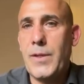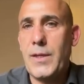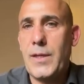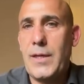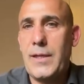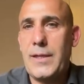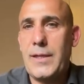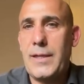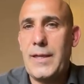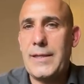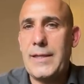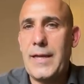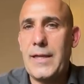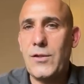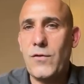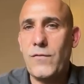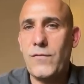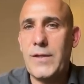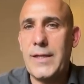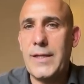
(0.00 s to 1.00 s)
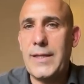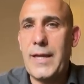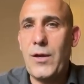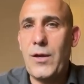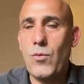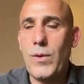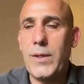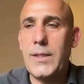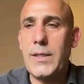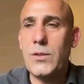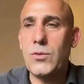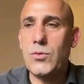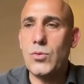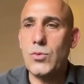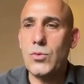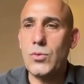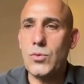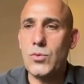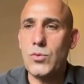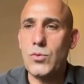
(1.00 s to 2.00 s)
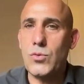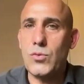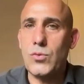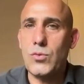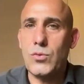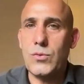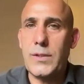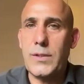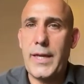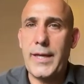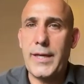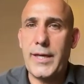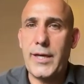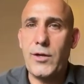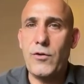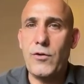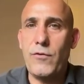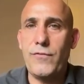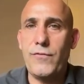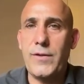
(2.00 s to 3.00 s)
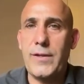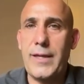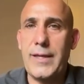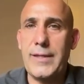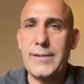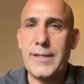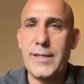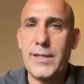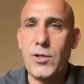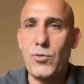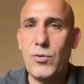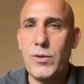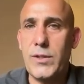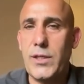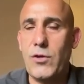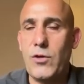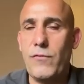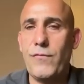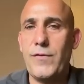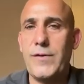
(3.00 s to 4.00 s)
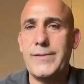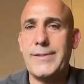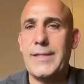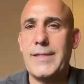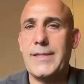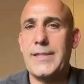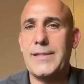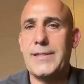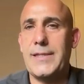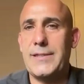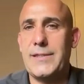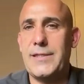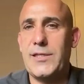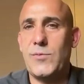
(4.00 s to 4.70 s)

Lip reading: And at the end of the day, we need to take care of the security of our citizens.